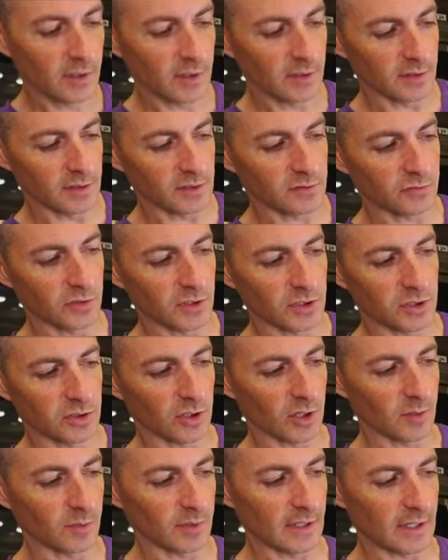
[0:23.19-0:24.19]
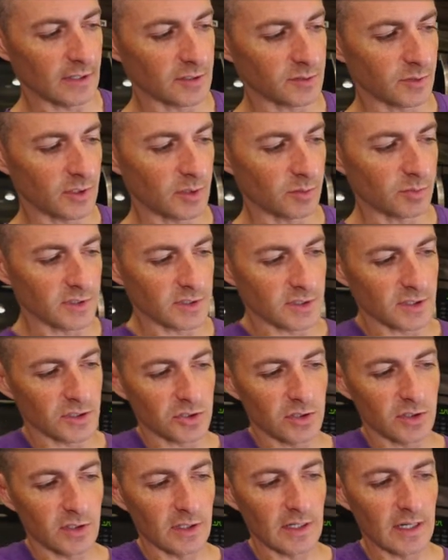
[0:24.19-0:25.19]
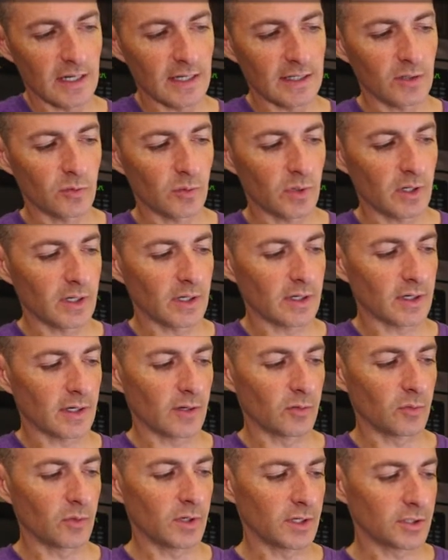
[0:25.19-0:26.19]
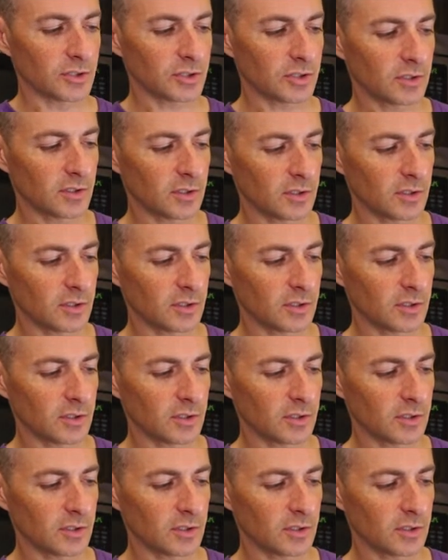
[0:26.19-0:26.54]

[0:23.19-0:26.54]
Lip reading: This friction arm allows me to position it any way I wish.